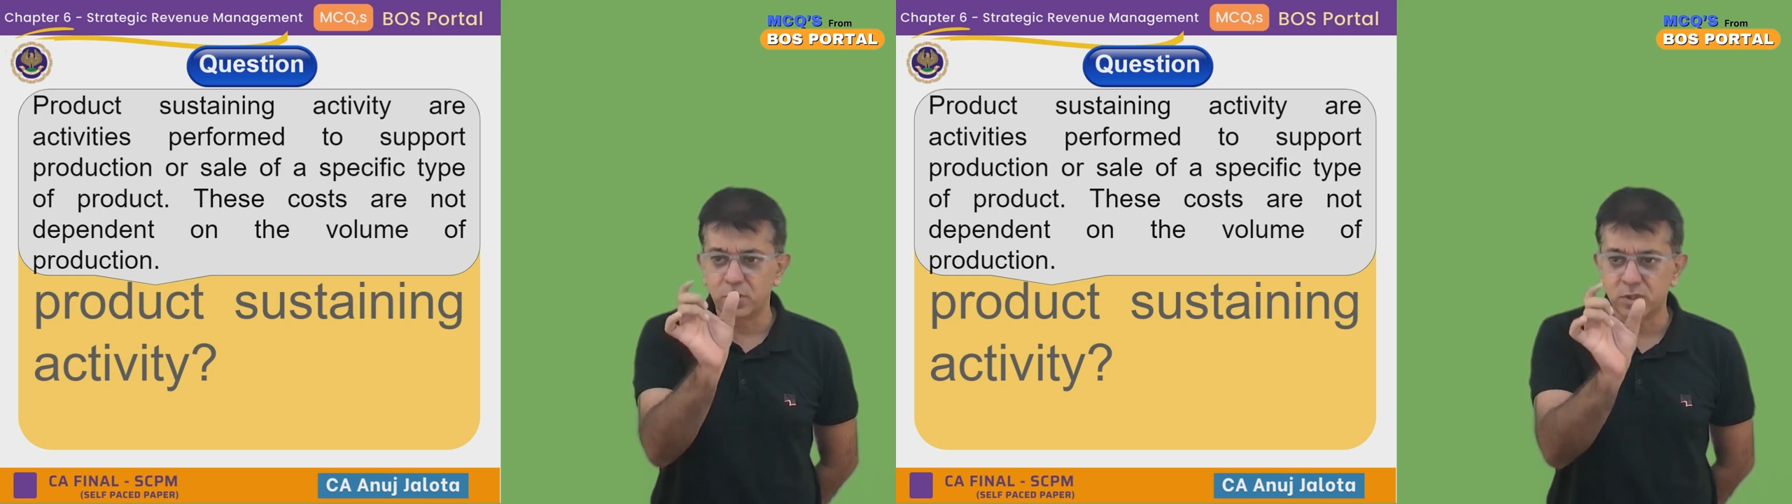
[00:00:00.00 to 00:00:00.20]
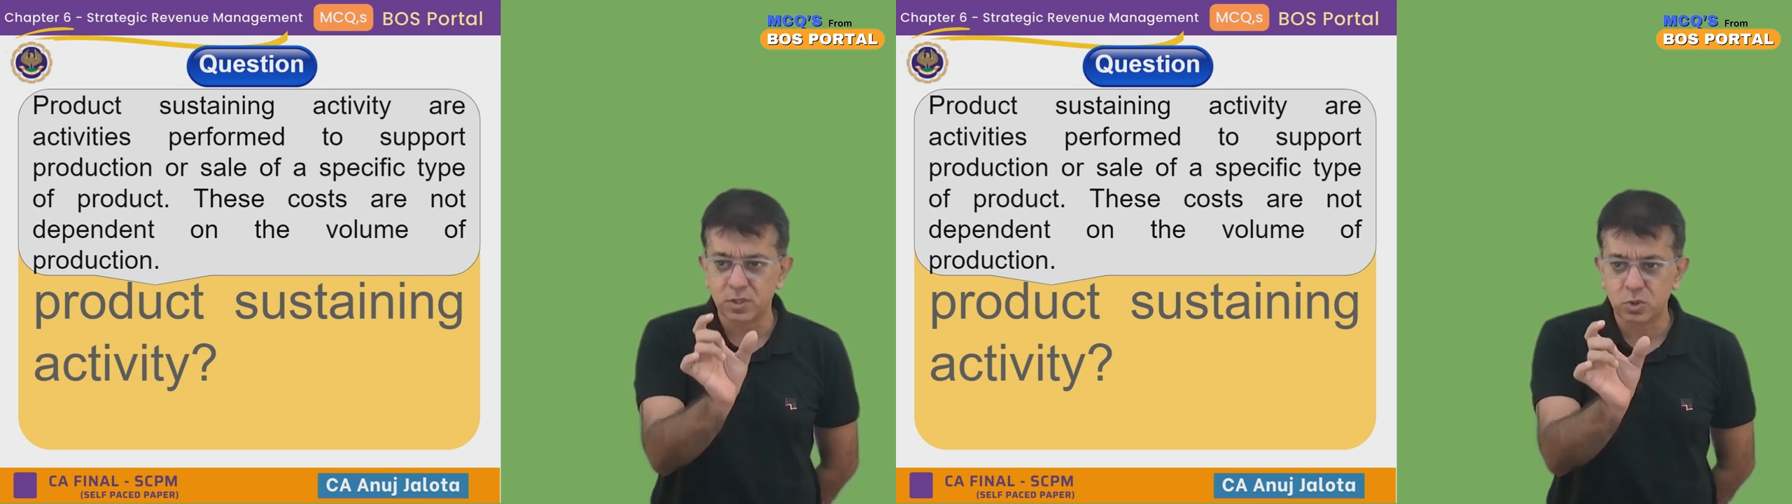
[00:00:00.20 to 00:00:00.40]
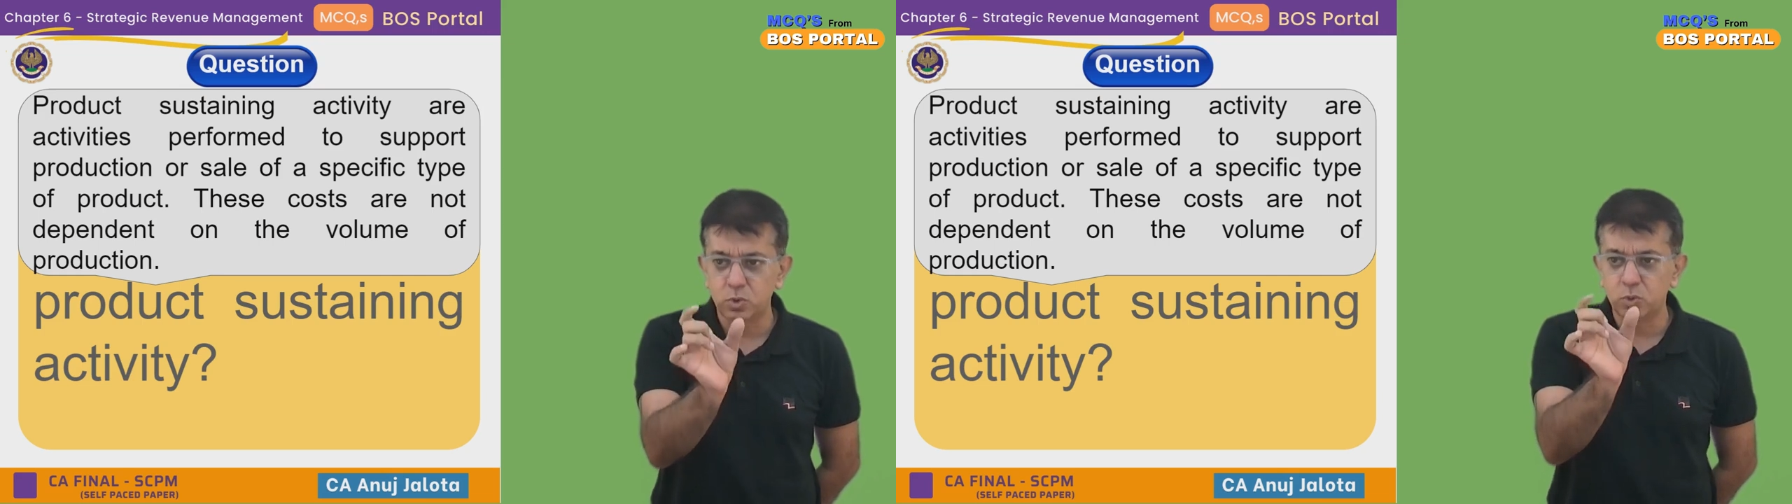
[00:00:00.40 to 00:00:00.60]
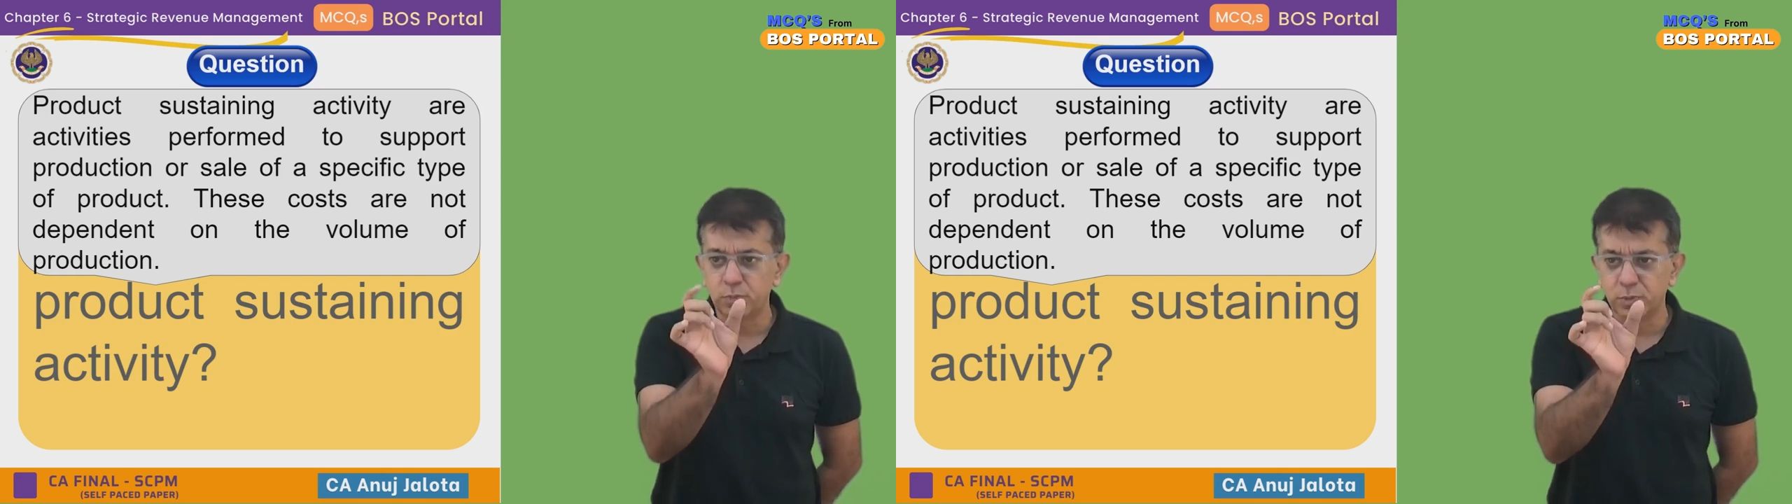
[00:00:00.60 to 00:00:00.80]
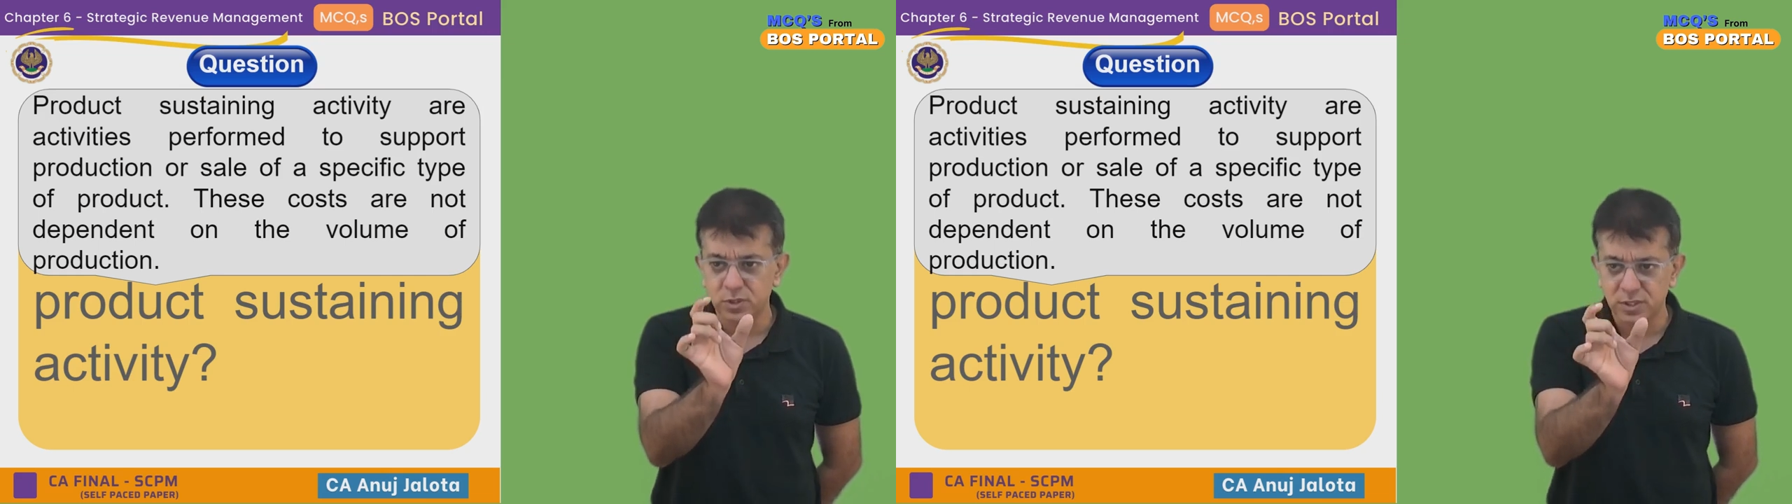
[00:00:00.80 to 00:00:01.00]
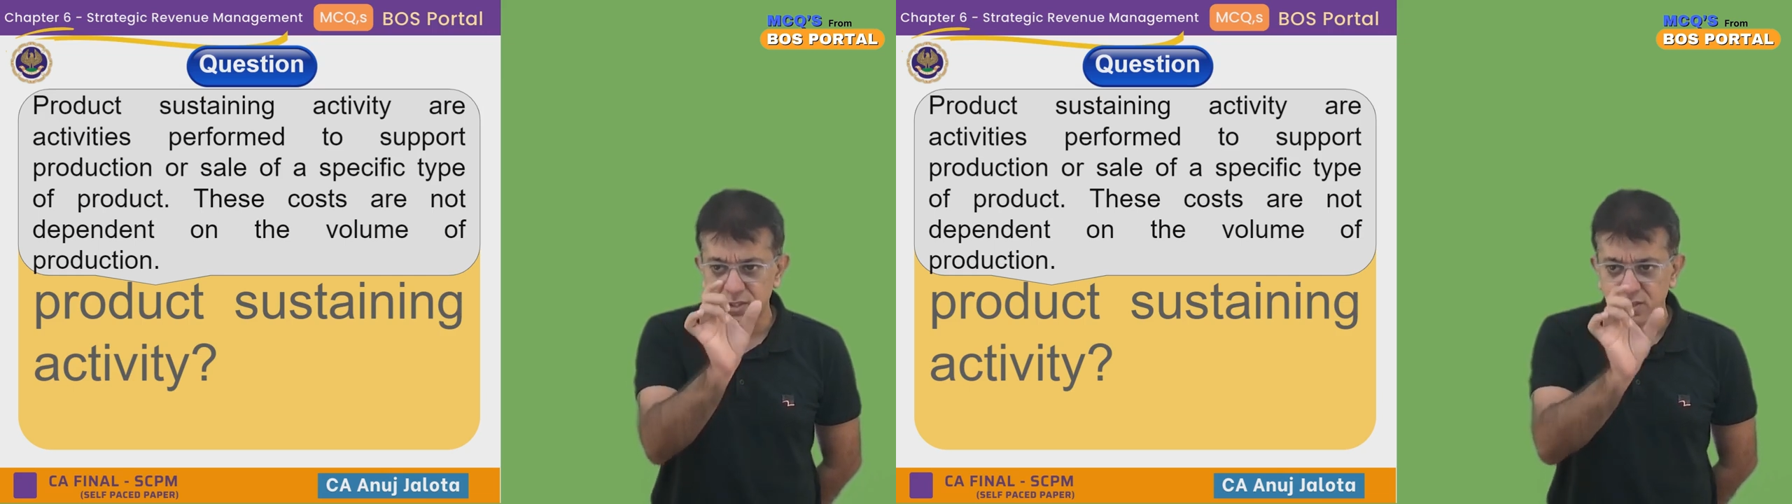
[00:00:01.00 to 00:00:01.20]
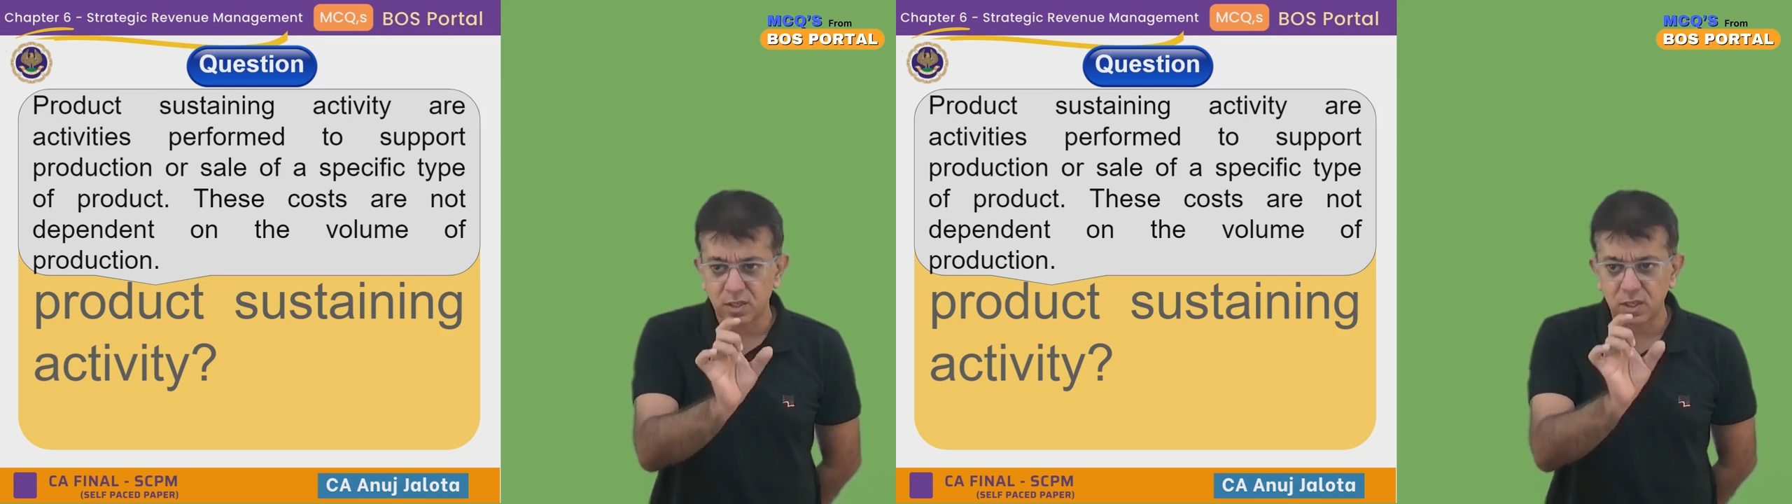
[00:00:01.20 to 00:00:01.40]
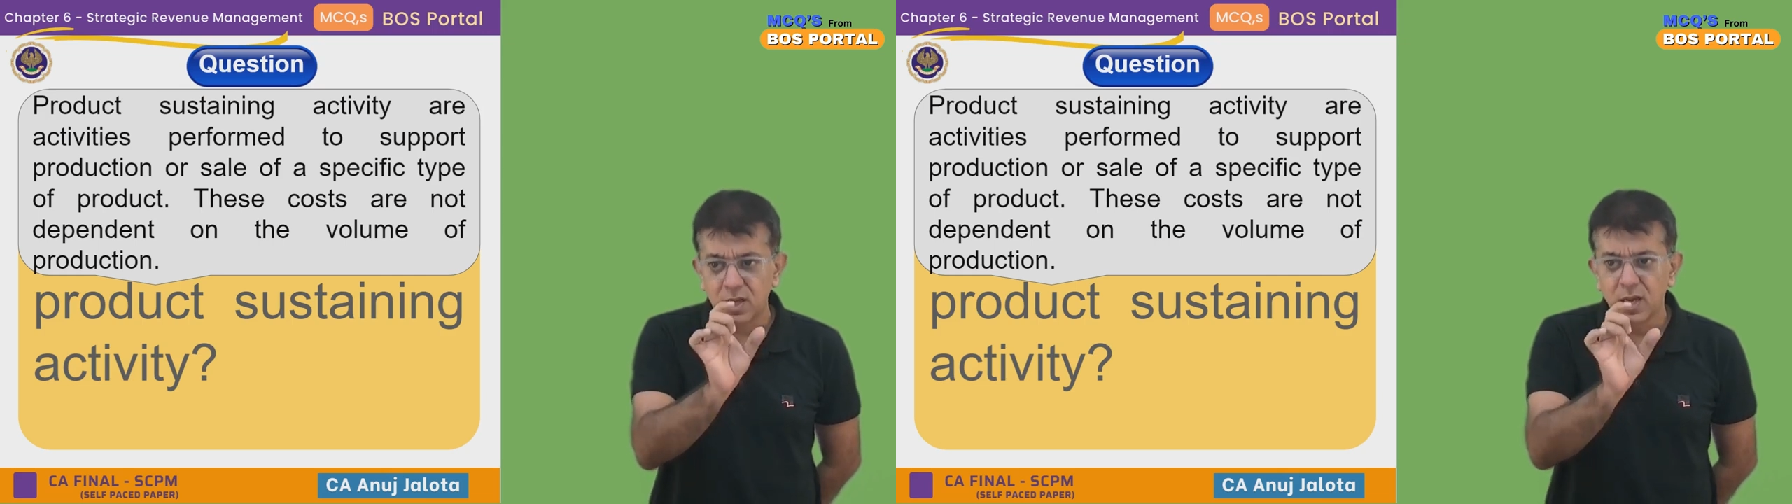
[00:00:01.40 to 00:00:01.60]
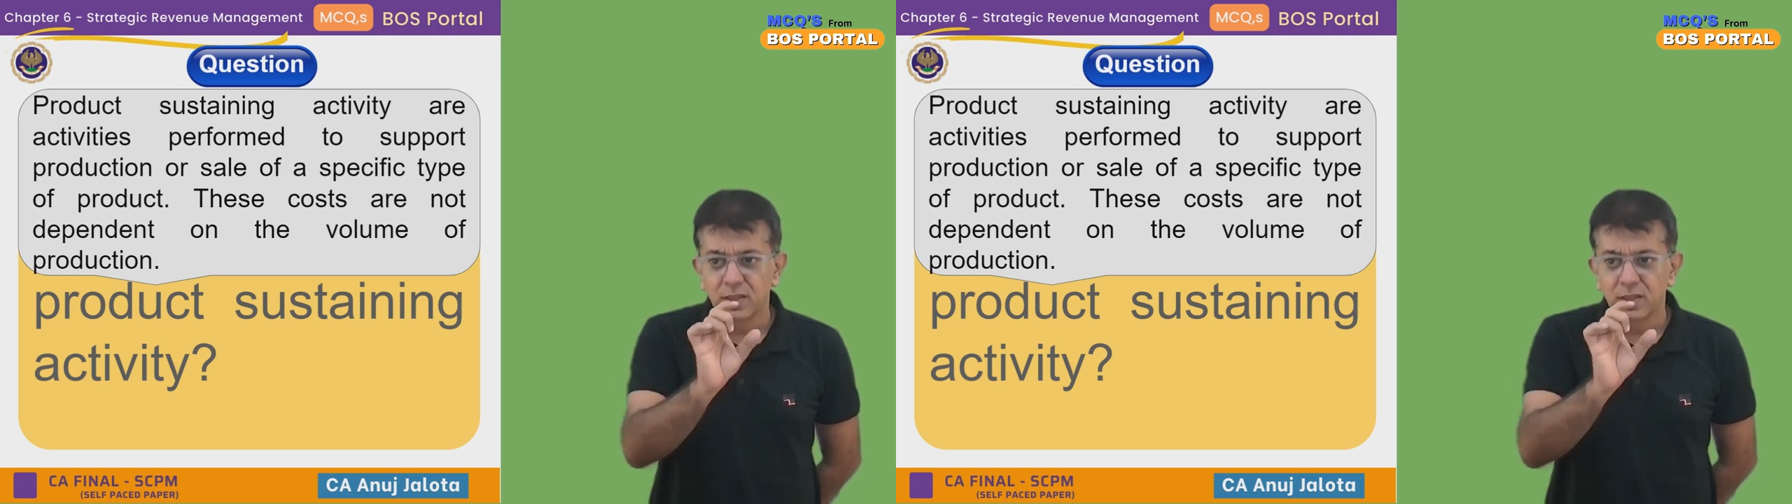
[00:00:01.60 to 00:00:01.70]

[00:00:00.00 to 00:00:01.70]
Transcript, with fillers: process 2, process 3,